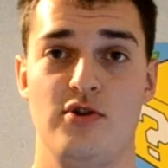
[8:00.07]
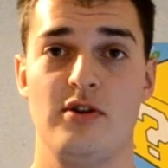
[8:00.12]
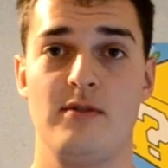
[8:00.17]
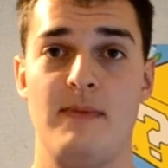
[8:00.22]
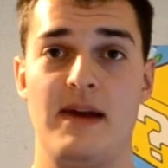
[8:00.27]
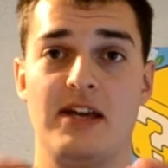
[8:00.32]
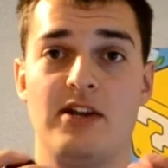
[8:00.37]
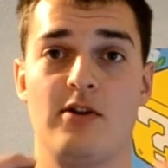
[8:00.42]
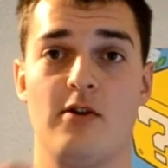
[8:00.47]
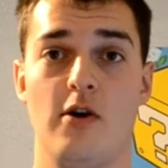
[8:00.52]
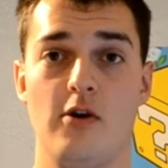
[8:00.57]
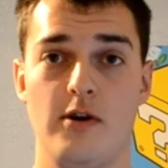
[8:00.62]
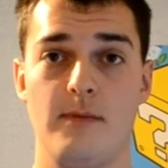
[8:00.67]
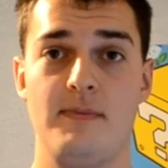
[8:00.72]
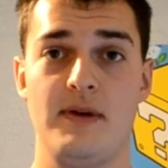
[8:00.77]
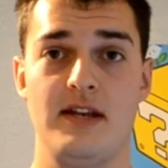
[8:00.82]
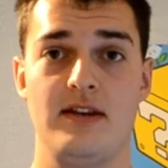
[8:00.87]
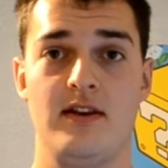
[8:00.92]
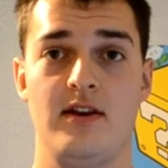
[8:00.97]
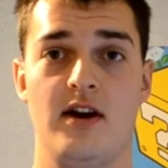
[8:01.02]
can make your own
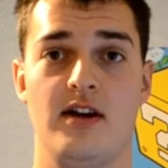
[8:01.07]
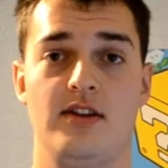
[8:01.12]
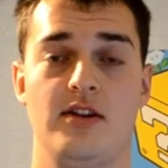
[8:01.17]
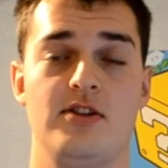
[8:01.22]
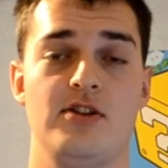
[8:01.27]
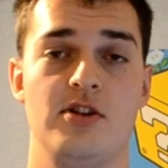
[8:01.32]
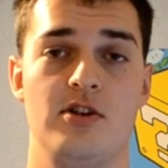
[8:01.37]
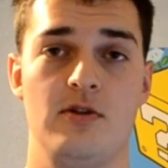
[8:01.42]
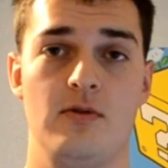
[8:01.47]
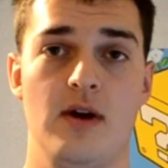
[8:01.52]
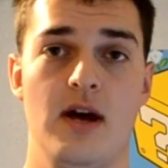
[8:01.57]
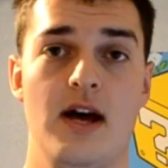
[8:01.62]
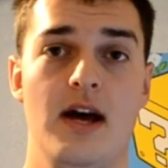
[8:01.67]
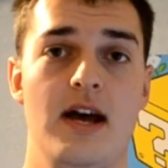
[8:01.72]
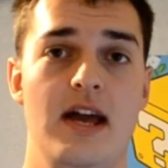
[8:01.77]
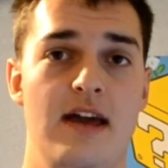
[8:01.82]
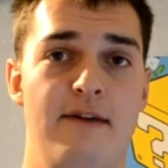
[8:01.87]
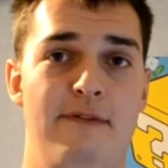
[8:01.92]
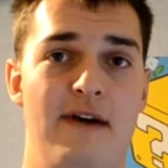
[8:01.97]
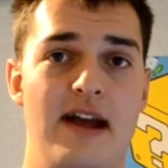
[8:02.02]
opinion on the two.
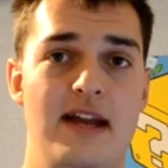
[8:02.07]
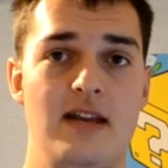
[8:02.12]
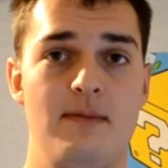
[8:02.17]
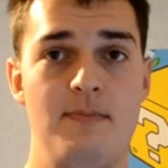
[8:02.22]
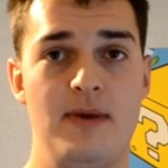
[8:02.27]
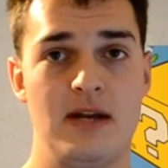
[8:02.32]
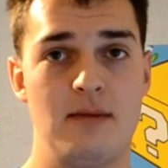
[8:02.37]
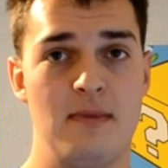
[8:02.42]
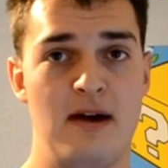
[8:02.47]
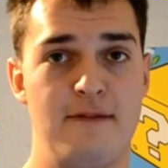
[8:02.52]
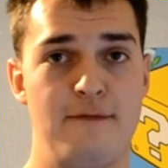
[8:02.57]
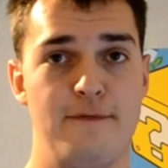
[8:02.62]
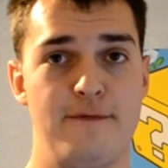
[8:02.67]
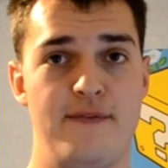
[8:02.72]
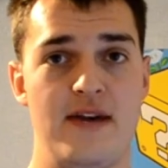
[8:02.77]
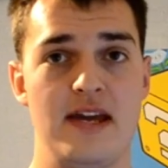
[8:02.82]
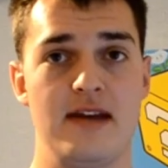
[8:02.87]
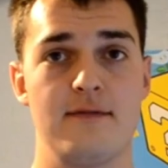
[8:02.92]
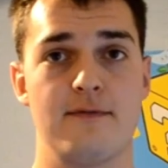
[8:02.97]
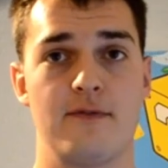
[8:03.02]
If I had to pick my
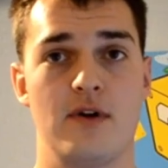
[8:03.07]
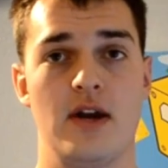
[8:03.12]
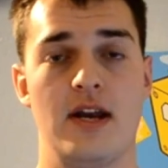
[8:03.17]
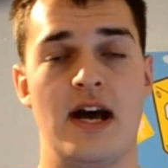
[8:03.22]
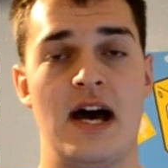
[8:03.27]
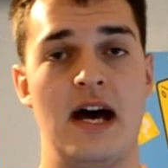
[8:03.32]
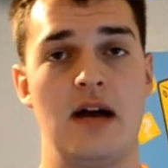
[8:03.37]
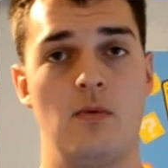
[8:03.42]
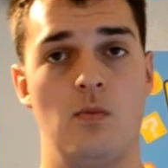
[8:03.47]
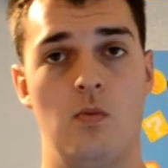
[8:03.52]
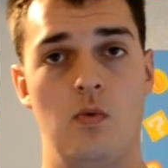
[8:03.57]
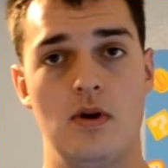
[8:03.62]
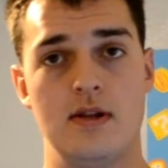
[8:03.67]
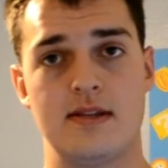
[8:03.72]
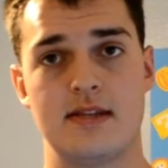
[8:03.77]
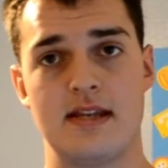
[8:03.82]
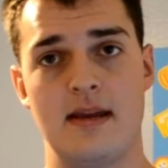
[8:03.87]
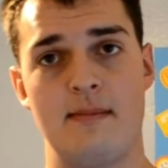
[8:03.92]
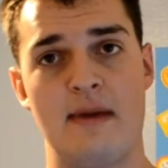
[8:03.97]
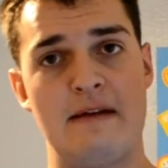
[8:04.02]
favorite, I would
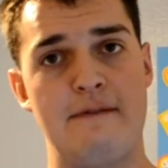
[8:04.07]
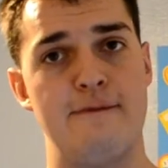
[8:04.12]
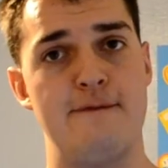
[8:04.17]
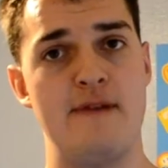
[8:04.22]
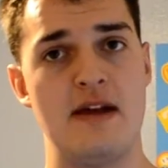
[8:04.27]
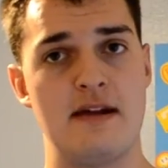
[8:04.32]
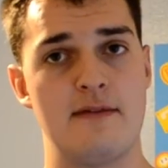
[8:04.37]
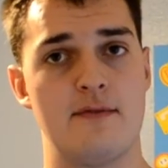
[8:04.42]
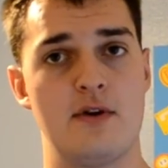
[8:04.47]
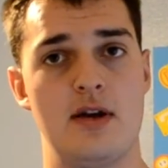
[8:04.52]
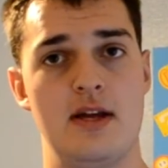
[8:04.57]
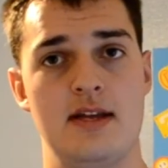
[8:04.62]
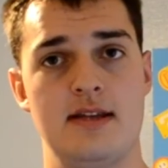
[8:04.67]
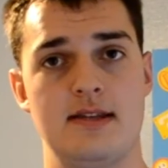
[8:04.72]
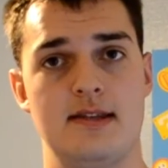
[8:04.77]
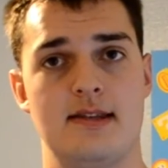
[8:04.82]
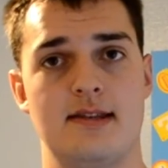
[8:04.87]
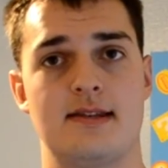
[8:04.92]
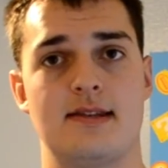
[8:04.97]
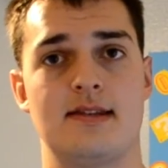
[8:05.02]
say my favorite is
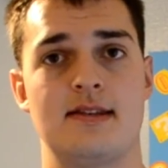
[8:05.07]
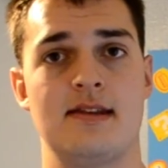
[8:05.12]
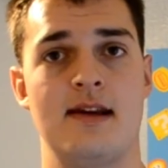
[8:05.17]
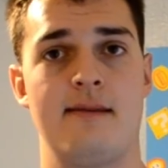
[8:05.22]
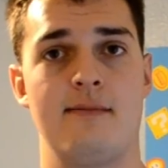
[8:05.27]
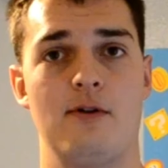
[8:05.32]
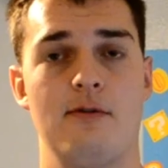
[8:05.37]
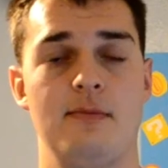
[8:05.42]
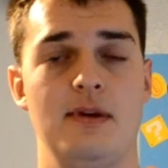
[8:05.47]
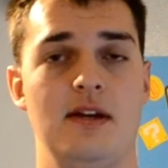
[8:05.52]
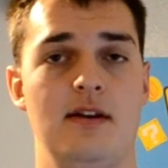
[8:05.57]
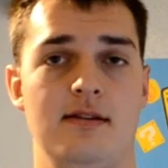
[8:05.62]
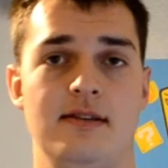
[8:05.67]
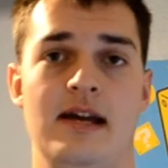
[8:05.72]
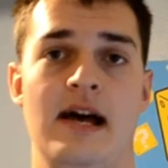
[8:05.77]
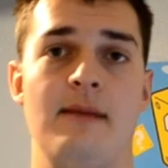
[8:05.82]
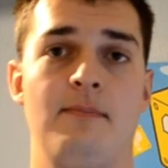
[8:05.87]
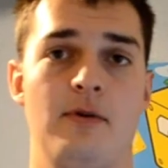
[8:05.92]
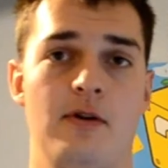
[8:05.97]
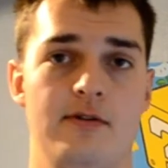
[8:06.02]
the summer, because
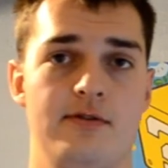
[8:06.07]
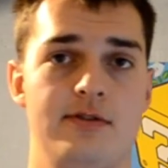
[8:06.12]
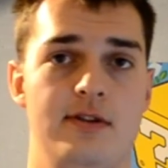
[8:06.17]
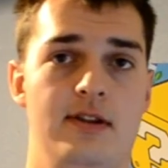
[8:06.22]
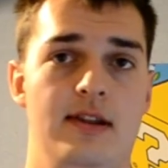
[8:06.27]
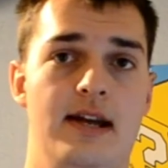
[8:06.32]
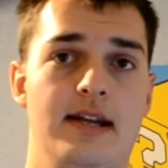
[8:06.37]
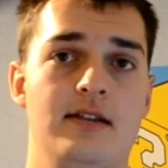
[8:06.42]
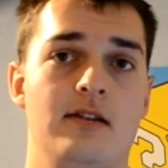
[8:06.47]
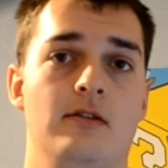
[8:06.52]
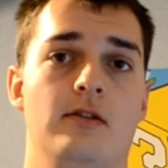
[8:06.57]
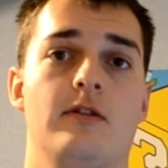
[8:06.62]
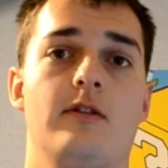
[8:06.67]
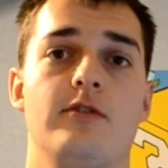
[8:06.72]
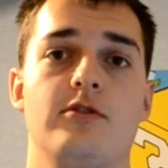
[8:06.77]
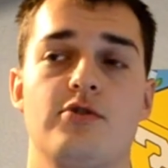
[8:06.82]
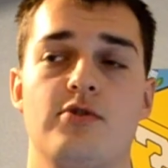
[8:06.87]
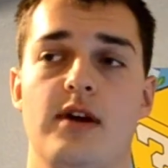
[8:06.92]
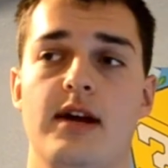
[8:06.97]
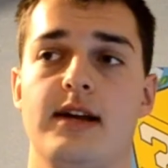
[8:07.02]
I personally like to learn
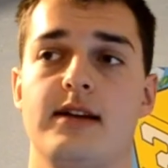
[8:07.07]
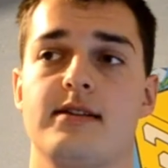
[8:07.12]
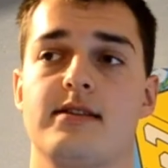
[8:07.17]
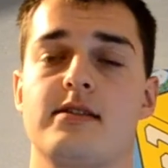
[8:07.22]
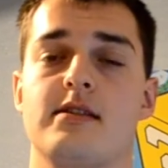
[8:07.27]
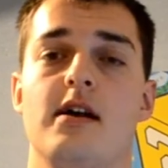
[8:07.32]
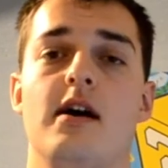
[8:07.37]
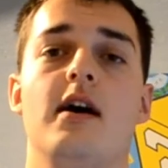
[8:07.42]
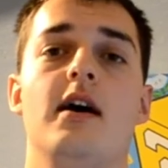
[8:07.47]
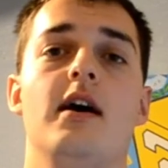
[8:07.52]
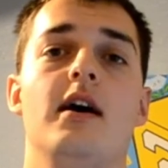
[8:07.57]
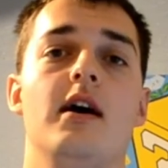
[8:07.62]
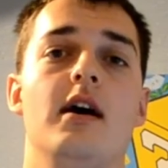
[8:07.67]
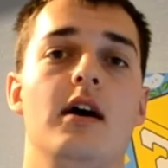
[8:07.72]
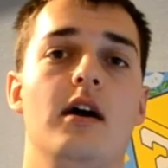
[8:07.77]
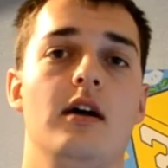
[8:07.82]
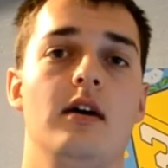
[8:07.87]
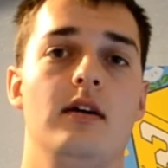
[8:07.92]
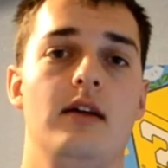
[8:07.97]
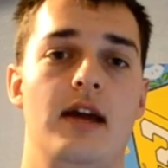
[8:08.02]
tricks,
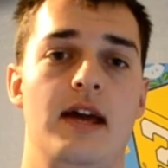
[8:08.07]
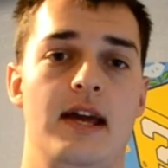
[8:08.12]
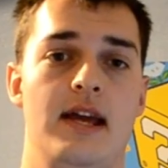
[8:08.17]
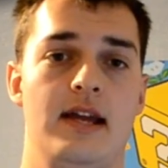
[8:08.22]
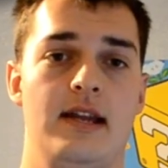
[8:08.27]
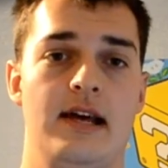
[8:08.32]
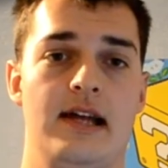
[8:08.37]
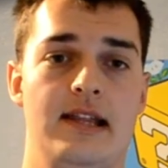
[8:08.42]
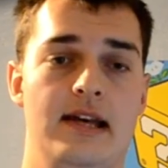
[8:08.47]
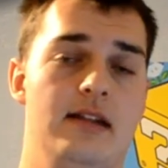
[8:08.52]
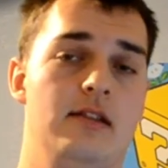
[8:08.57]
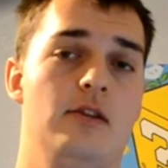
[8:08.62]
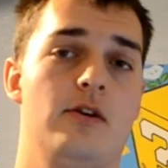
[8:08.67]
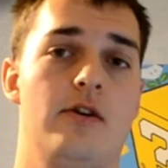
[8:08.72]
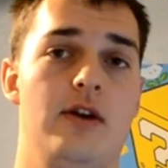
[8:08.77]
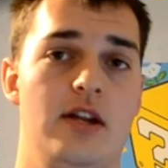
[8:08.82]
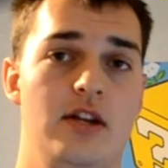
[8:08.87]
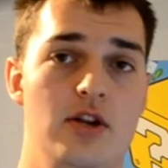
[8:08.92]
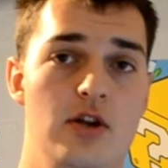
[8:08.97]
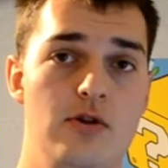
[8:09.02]
and I like
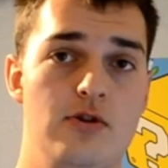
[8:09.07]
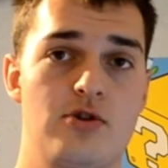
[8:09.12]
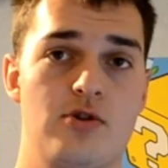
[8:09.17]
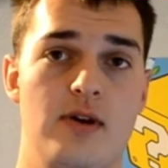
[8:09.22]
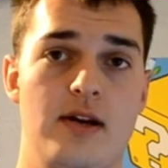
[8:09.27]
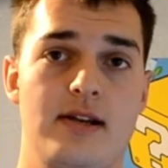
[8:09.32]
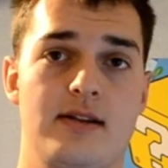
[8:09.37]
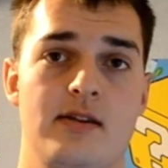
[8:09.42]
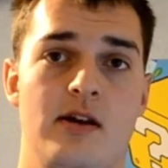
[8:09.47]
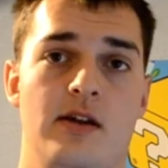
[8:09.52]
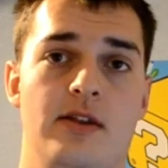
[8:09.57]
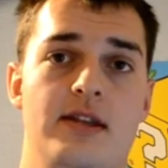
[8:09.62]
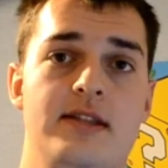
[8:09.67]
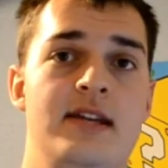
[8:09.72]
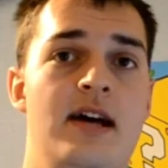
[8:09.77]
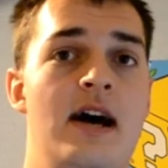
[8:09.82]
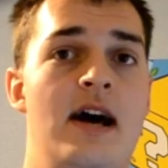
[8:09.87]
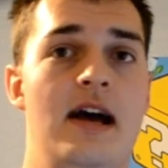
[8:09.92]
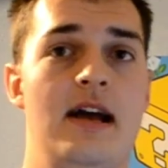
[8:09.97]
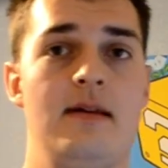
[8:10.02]
learning new tricks all the
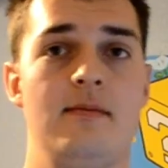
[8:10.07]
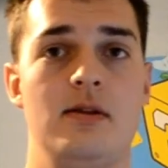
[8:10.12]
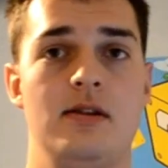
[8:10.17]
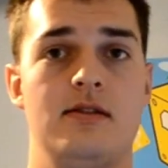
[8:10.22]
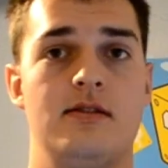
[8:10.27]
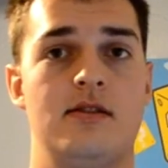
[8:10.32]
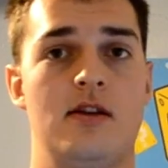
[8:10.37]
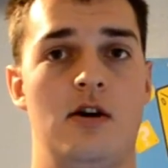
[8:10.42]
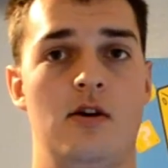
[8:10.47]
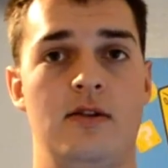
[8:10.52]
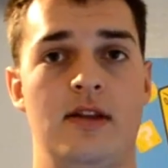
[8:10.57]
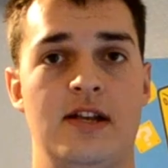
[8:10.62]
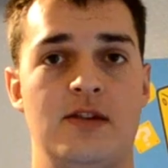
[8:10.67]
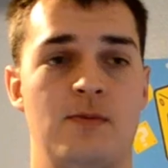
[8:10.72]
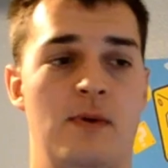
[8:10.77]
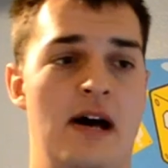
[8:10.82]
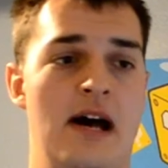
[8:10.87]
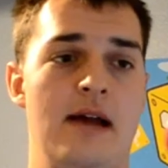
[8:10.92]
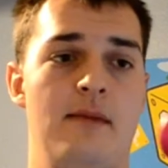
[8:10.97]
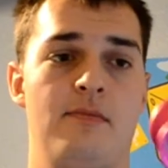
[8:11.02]
time, and so that's
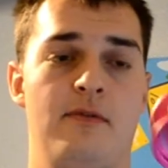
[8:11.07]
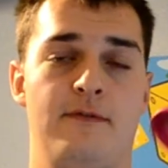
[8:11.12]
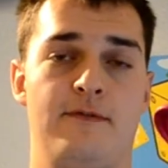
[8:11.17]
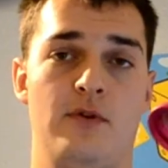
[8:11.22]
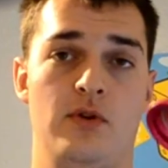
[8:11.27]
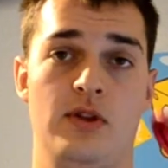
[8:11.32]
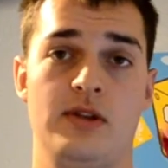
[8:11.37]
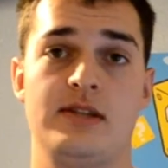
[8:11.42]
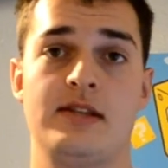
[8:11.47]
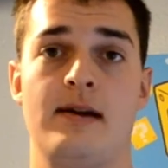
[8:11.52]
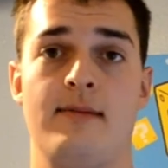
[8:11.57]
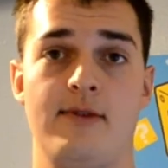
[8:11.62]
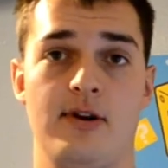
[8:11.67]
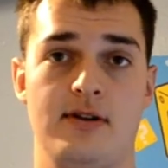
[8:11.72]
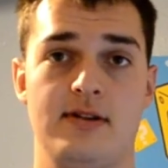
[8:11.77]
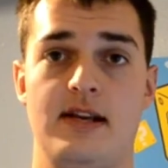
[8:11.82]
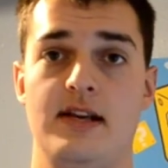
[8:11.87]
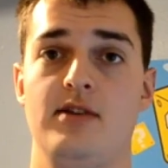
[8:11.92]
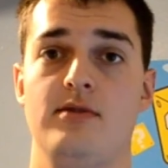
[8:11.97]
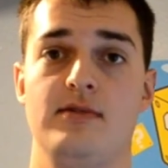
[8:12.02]
why I prefer the summer,
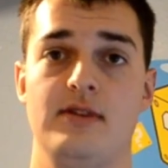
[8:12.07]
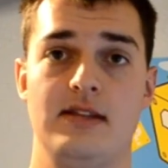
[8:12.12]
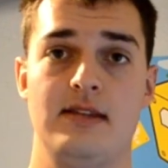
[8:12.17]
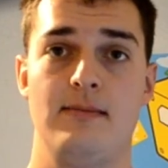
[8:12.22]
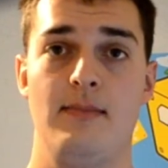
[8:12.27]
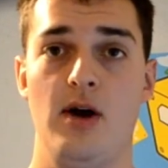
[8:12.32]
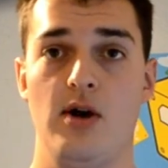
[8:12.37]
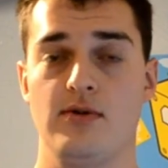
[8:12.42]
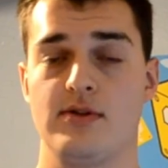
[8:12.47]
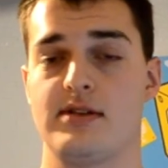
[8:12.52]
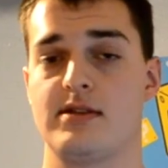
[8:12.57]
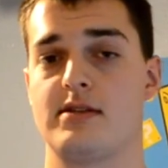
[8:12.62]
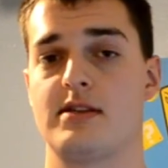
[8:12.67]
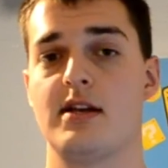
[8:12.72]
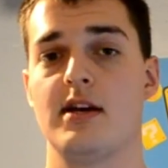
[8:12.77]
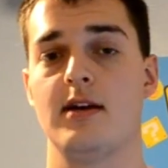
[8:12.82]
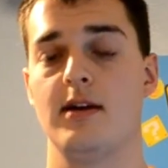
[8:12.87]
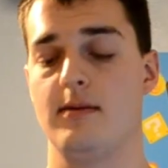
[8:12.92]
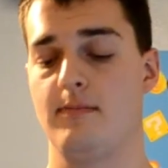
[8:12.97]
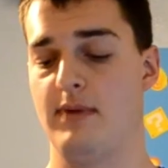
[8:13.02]
because I use it the most.
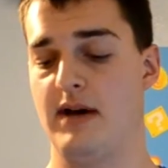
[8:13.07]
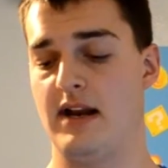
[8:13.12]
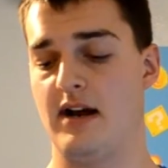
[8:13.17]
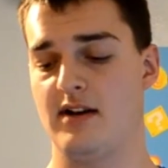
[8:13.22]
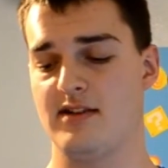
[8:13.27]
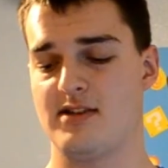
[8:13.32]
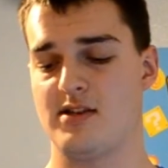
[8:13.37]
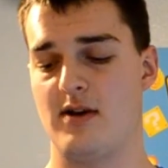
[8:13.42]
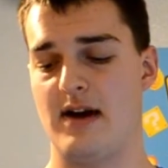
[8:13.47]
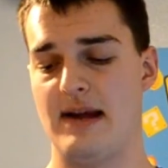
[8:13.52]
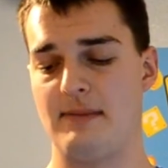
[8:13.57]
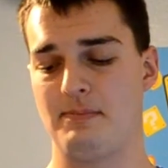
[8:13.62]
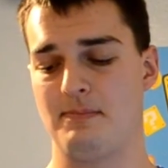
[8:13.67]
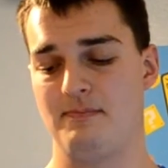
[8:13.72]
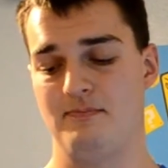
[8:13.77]
But also,